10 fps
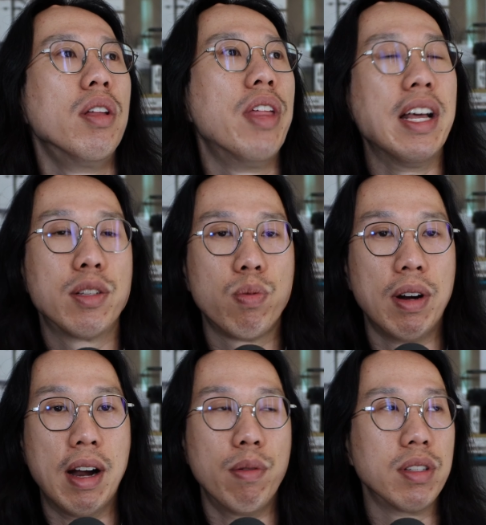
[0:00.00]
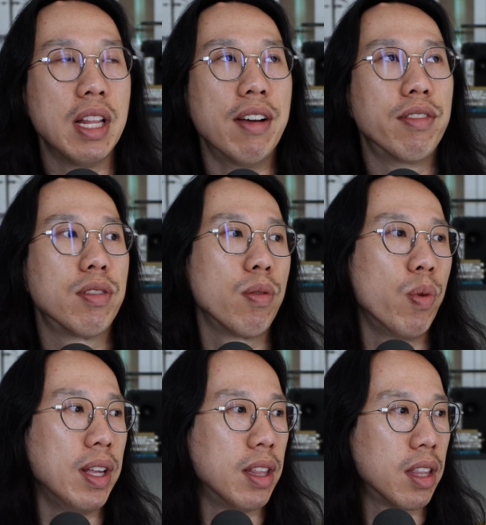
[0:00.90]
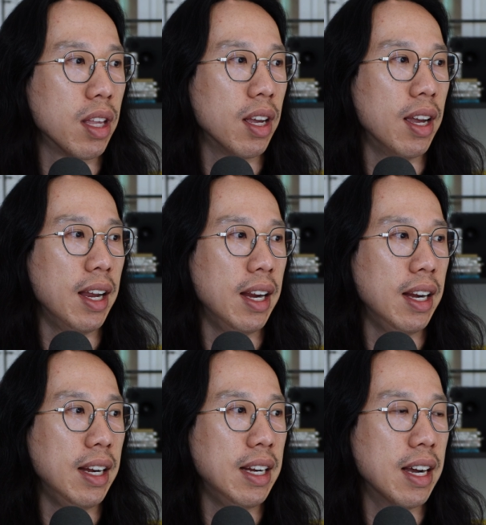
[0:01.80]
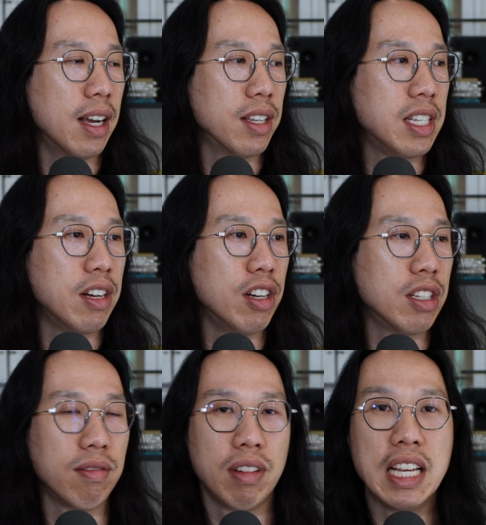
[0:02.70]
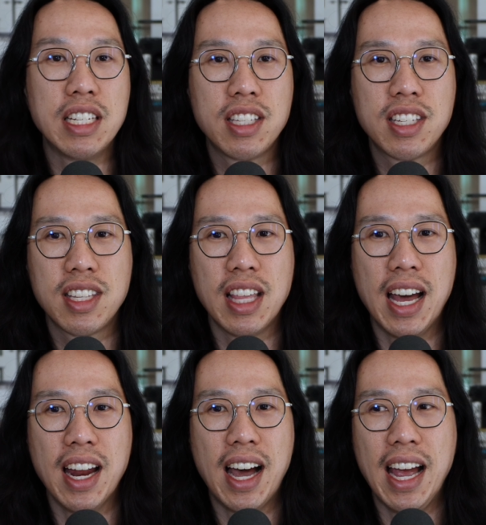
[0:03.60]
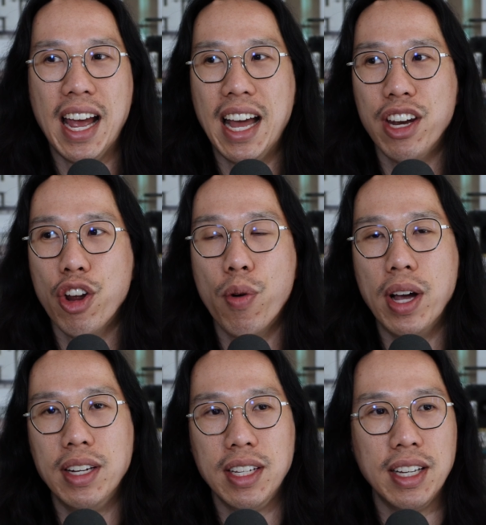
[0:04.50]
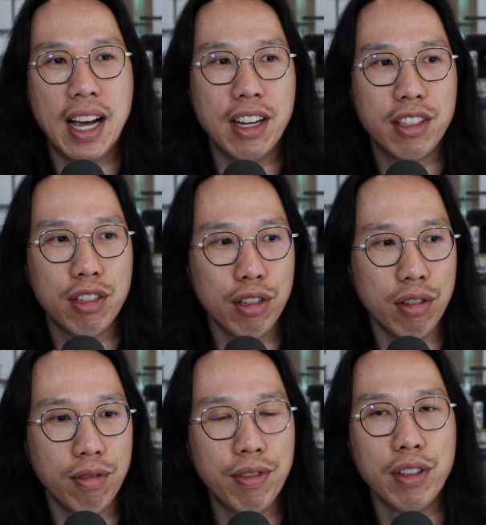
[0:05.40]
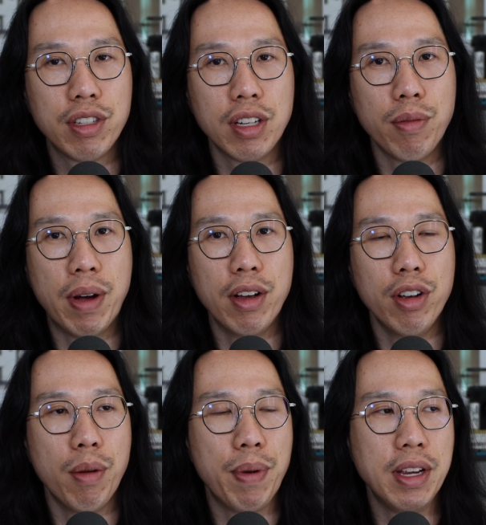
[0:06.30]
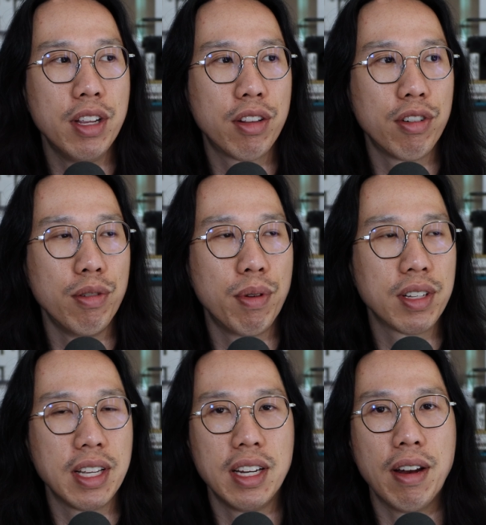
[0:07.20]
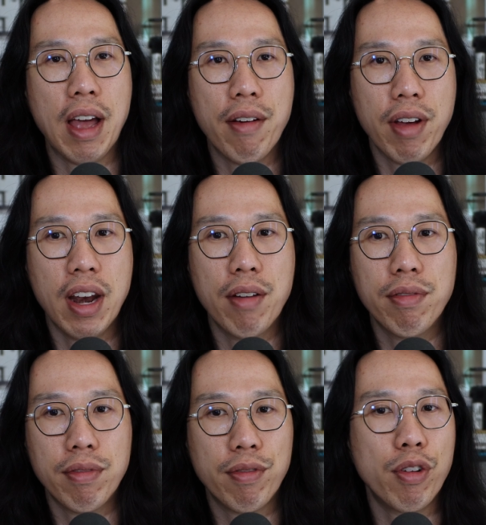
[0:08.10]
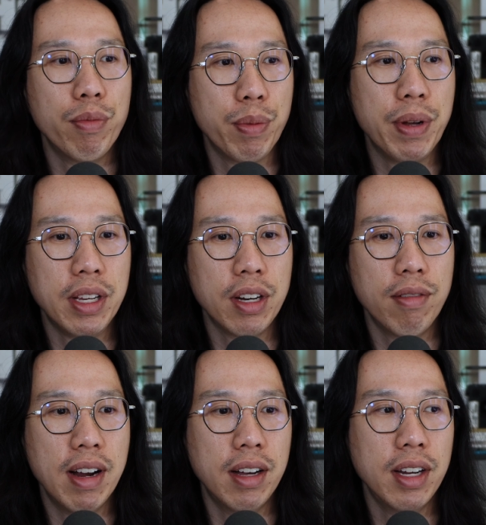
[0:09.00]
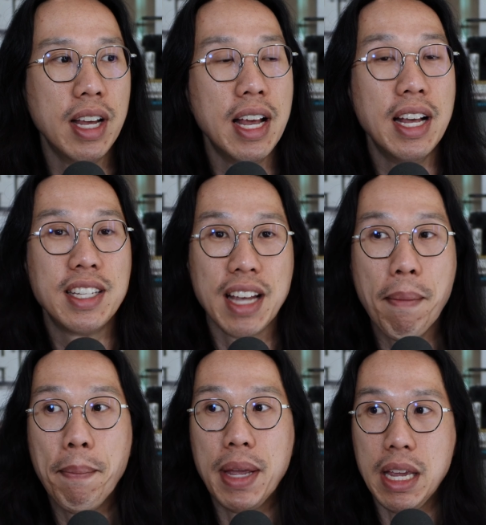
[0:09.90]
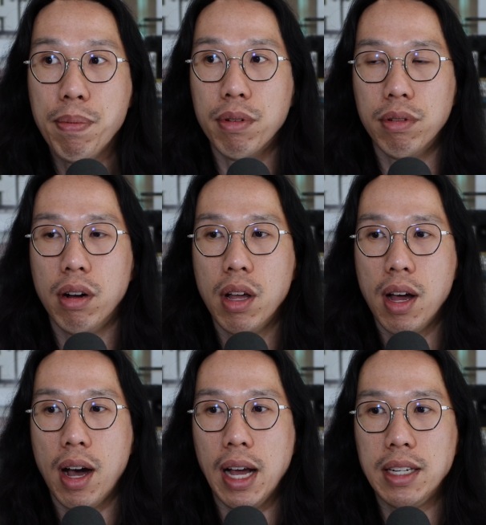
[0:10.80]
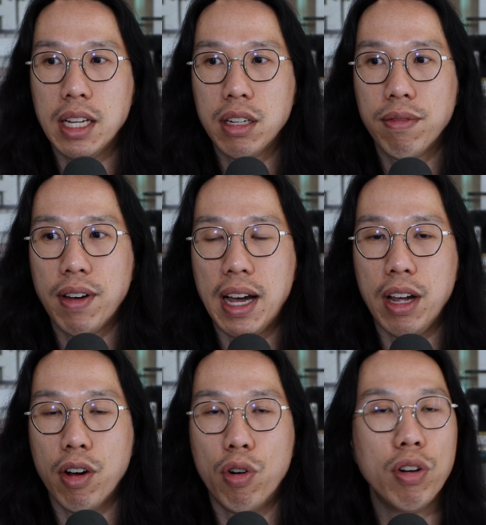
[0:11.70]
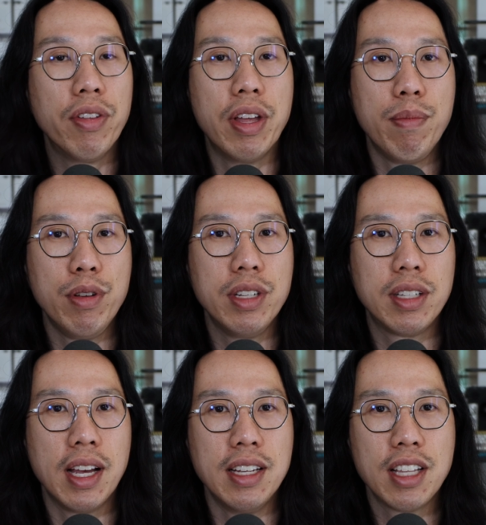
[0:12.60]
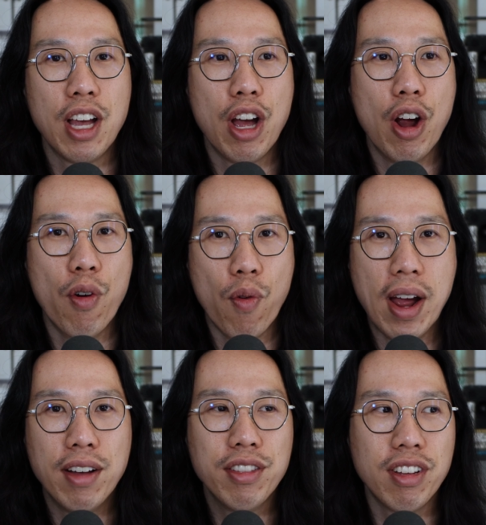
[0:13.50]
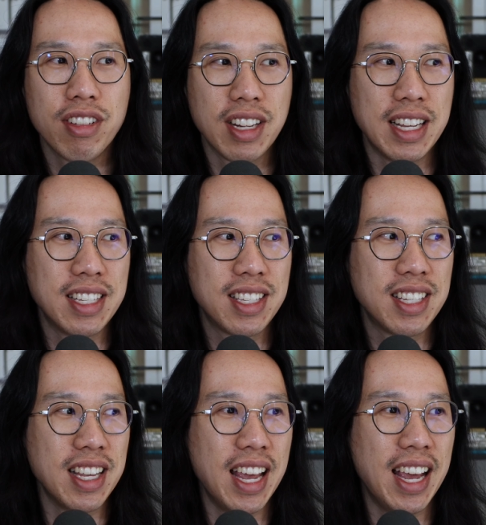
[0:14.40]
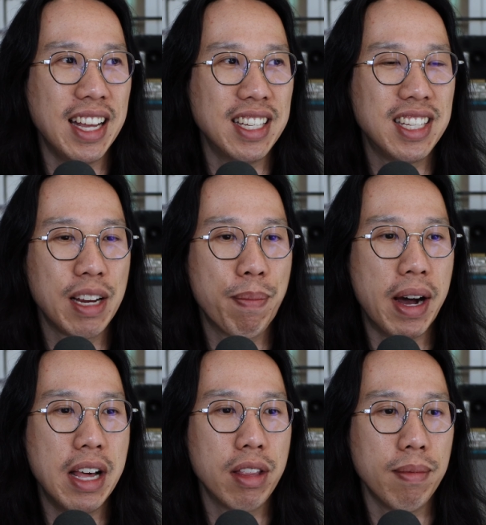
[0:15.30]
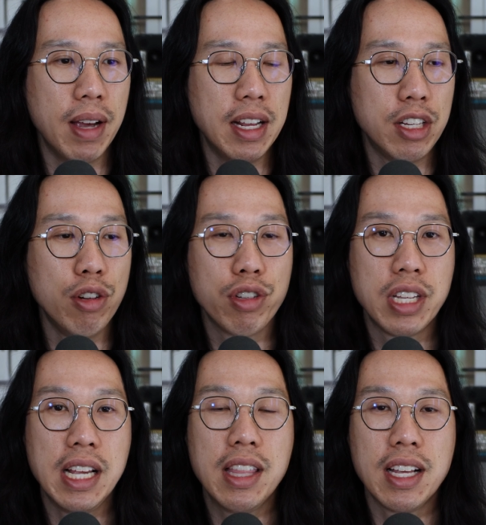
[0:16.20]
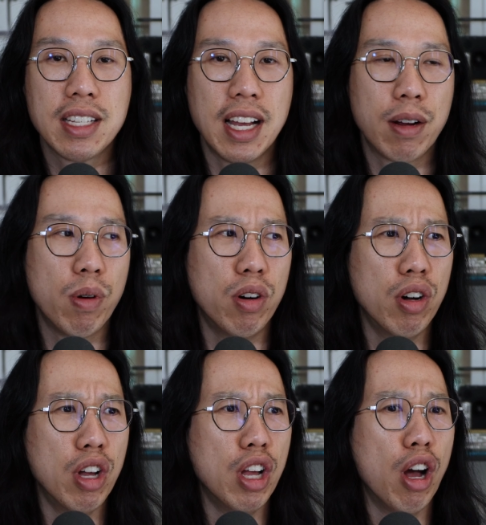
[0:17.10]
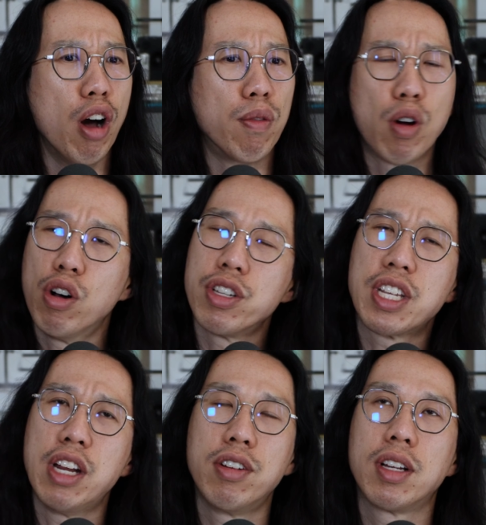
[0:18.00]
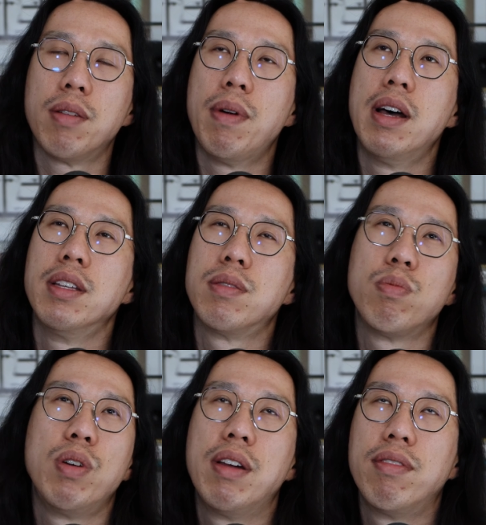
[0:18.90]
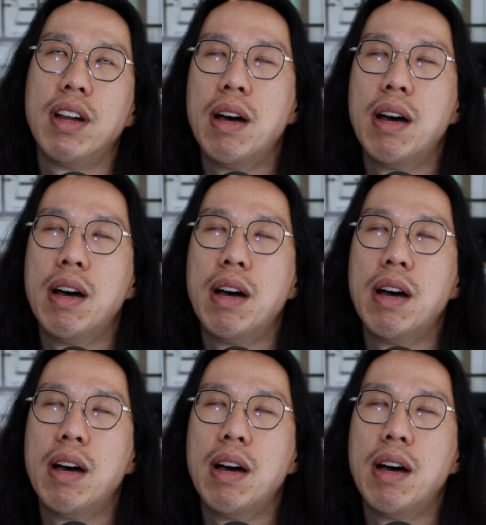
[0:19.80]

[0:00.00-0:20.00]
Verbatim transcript: that's where I was left with a, uh, series of lists that I had no idea how to filter my own opinion through because I didn't have enough of a formed opinion around. Some people identify all of their music taste around those lists and stick by them. And you'll see things like, well, of course, Kendrick Lamar's whatever